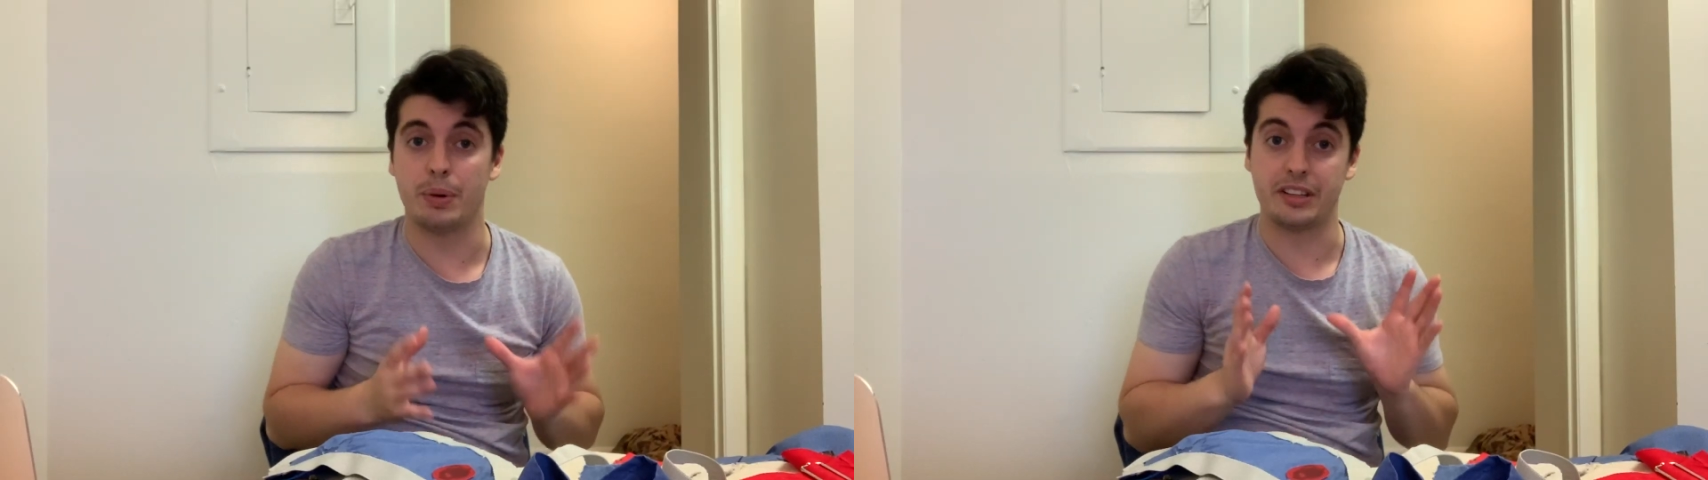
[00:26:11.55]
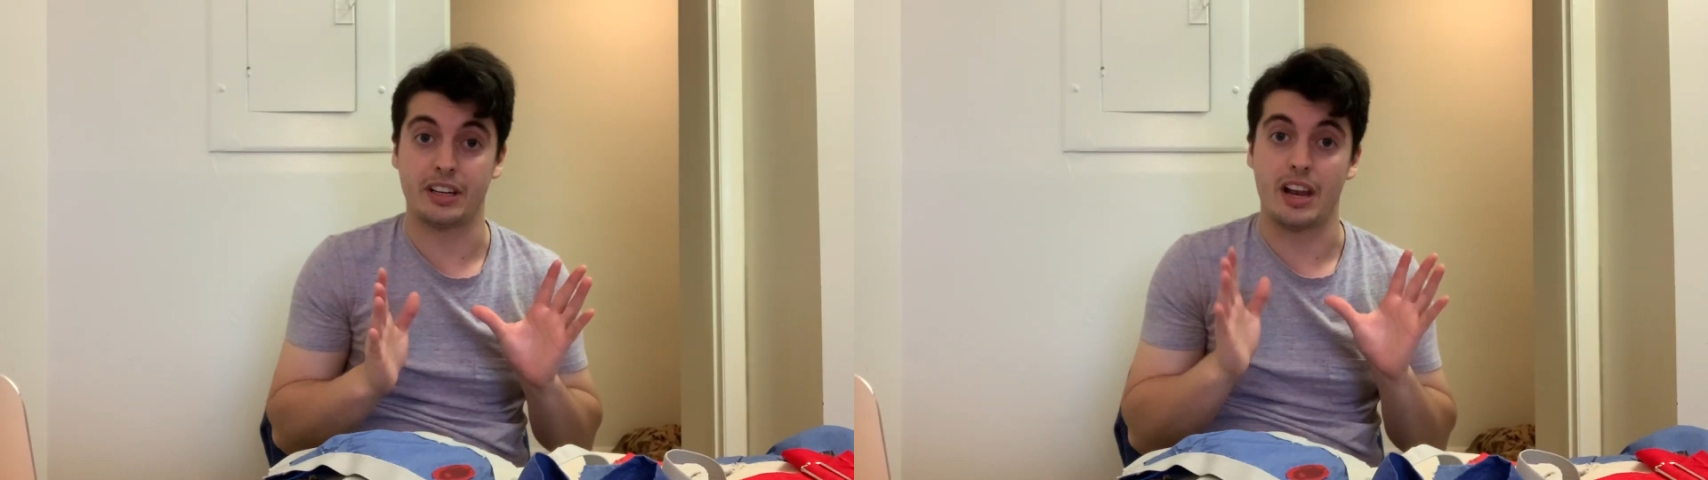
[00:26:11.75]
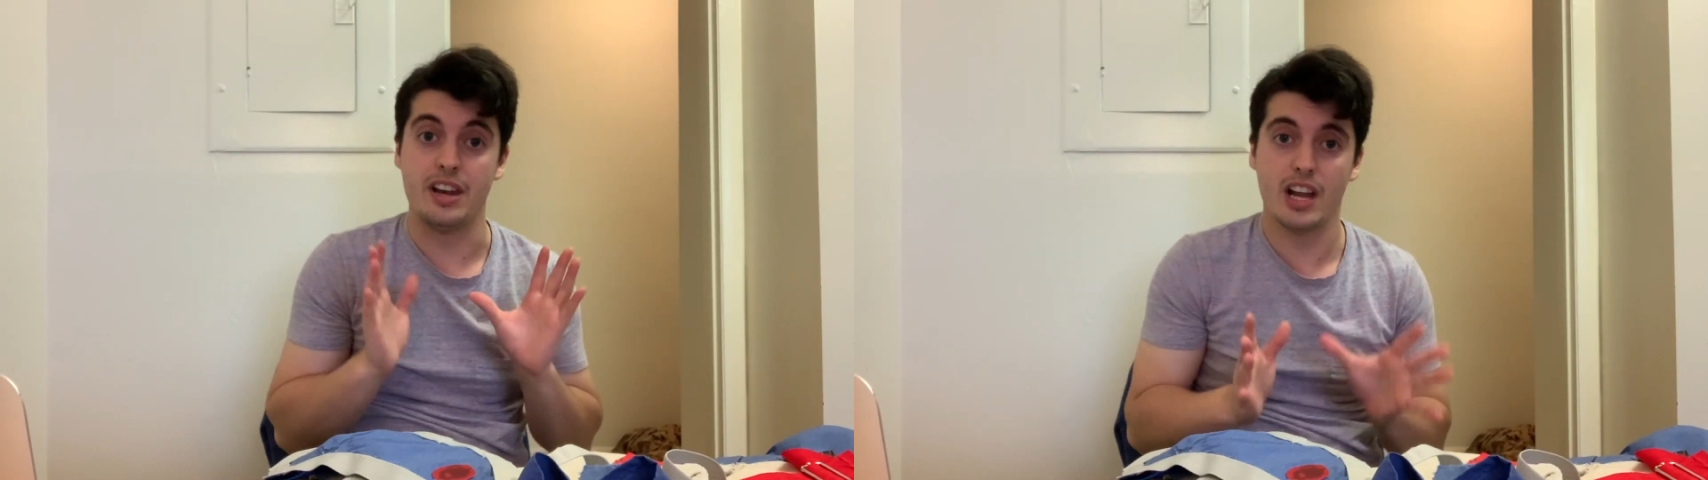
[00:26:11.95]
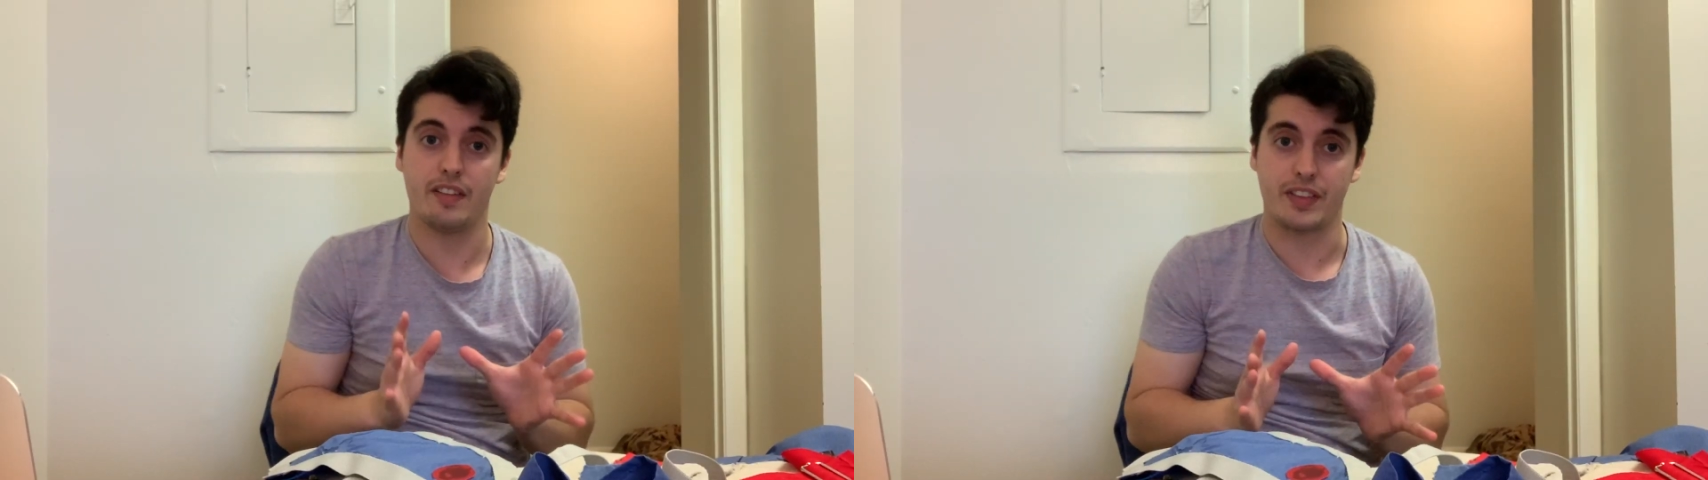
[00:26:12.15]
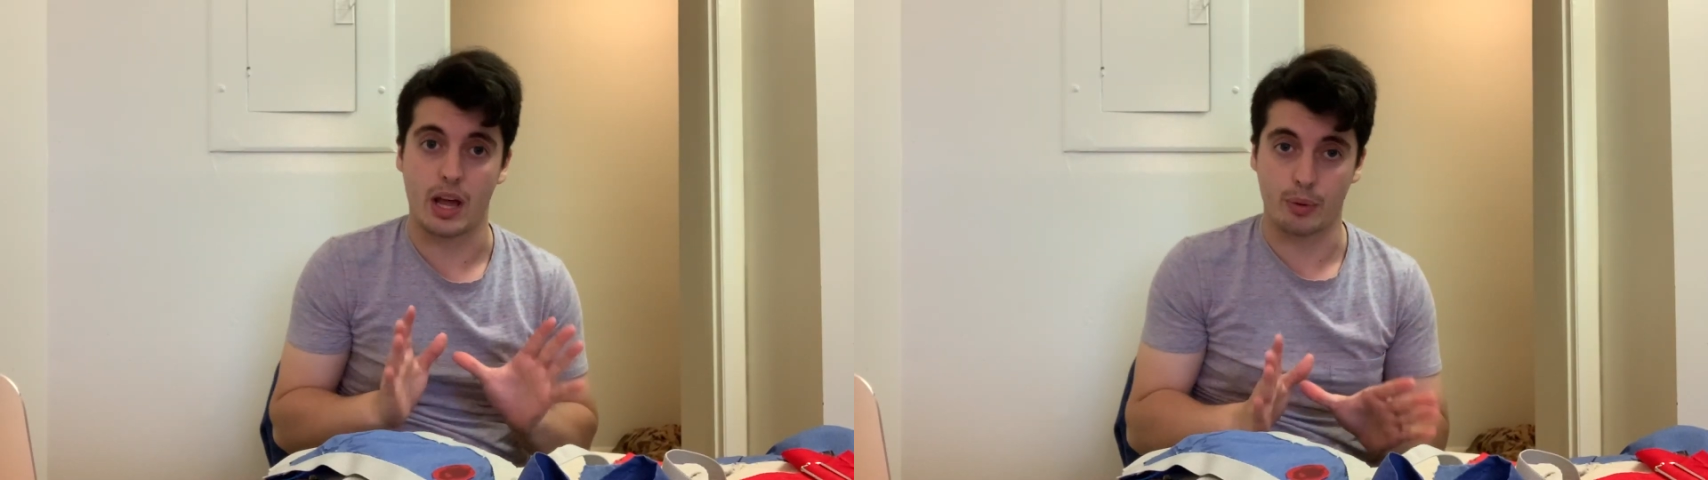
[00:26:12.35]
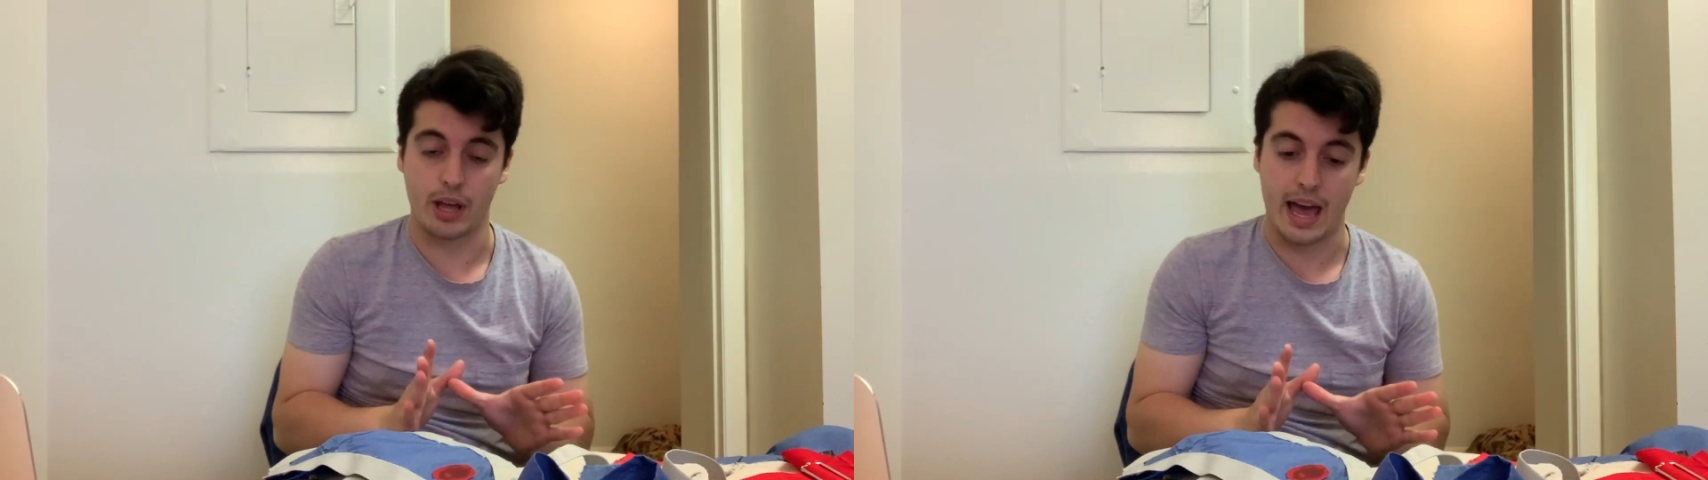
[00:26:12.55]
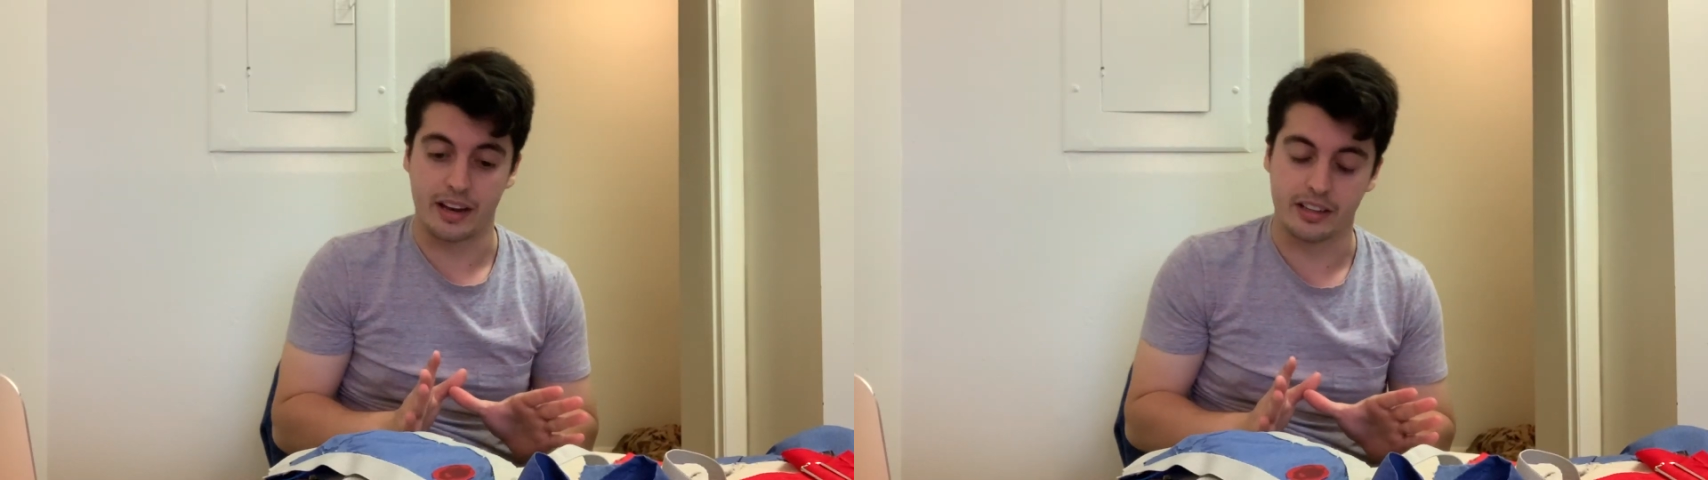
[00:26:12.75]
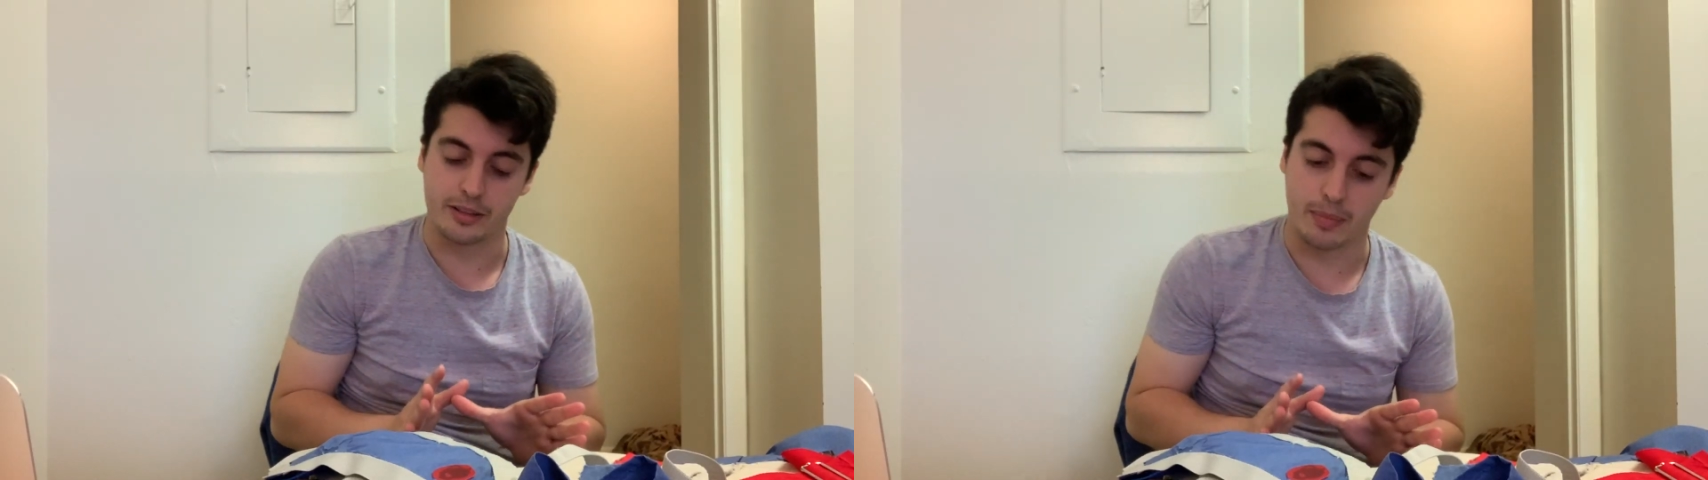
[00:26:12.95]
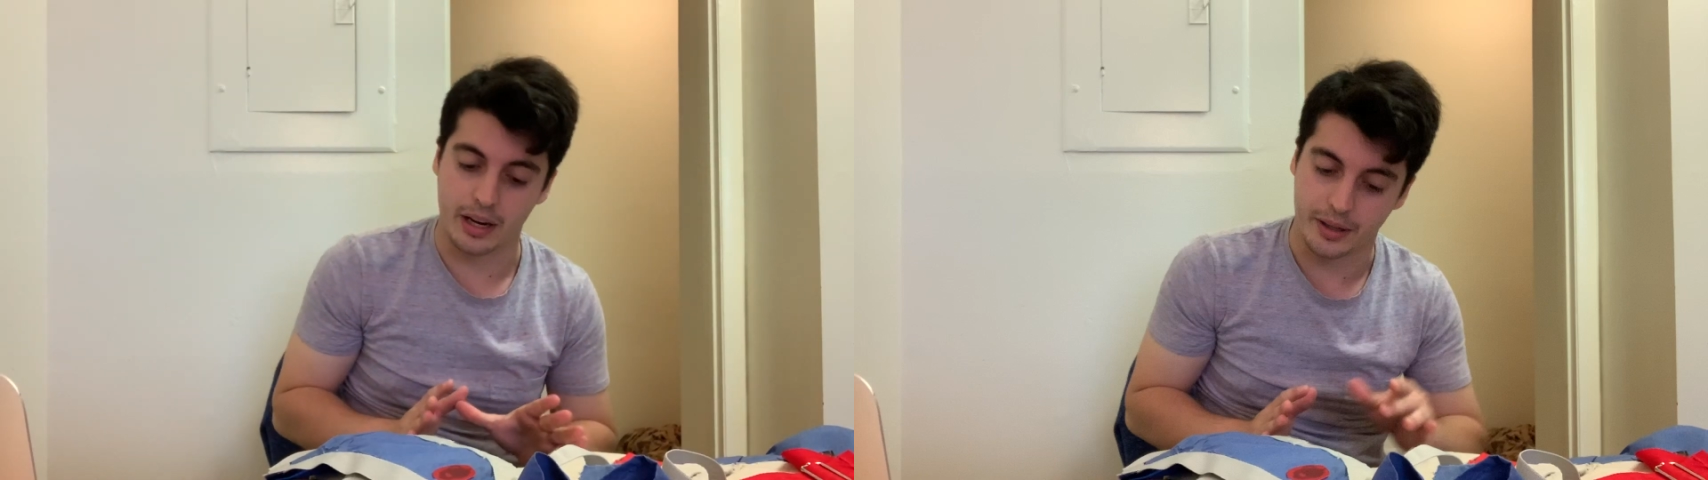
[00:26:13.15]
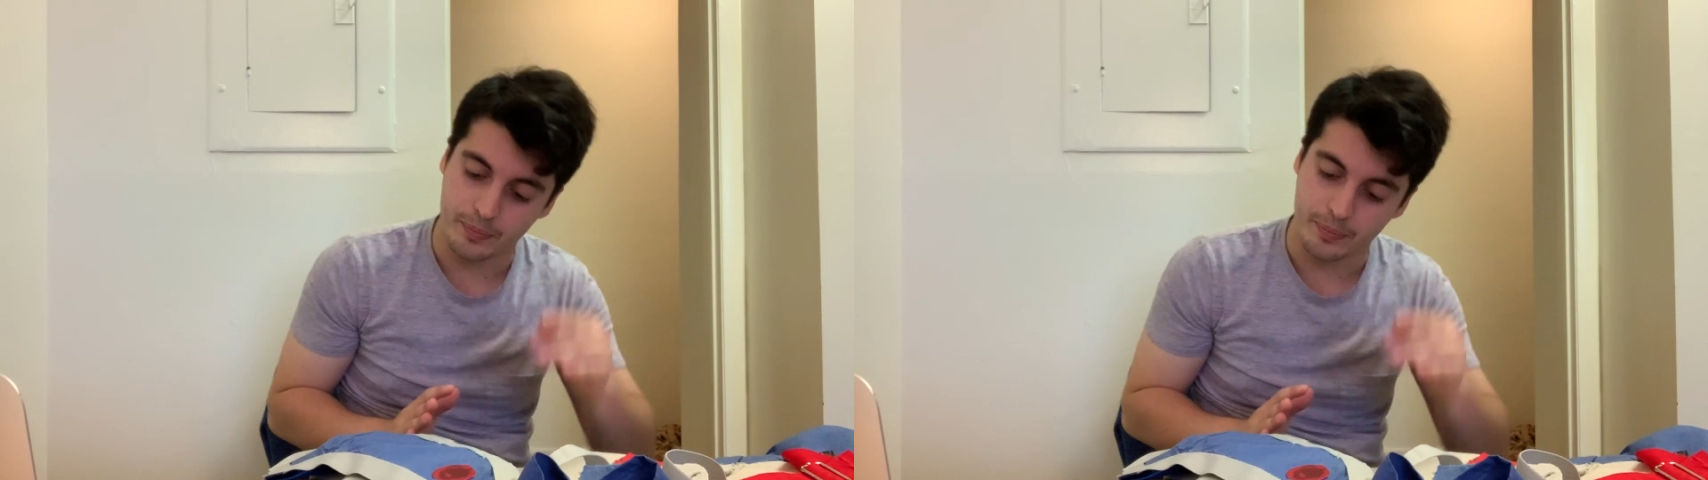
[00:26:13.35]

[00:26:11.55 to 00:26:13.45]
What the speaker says: but it's in enough that I want to add it into mine.